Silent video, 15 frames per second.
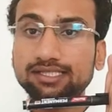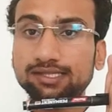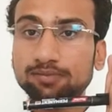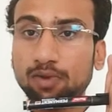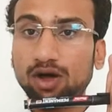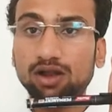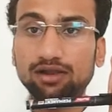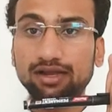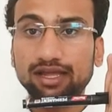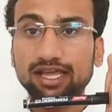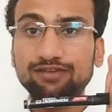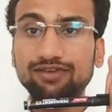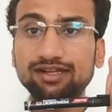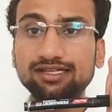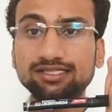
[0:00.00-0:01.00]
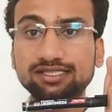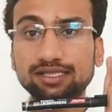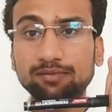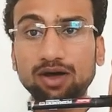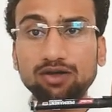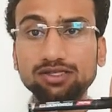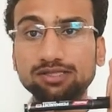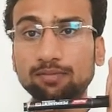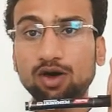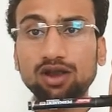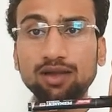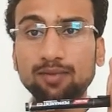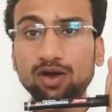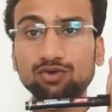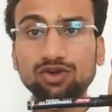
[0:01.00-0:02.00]
small
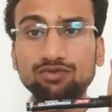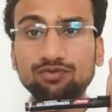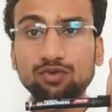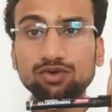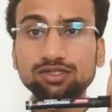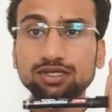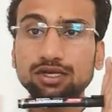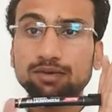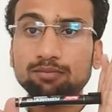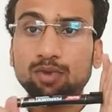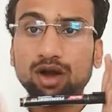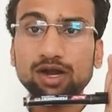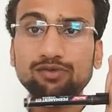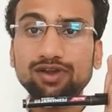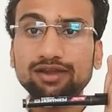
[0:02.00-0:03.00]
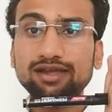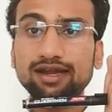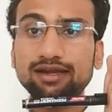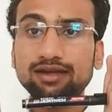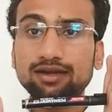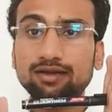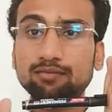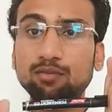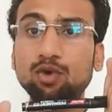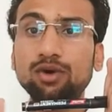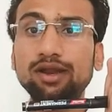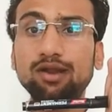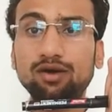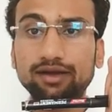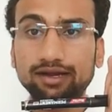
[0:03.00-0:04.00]
amount of force, body will get more
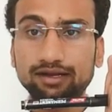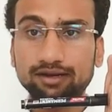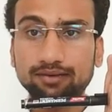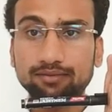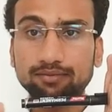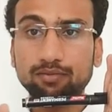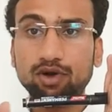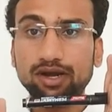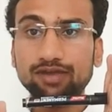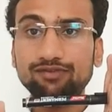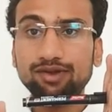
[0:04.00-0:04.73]
elongated. I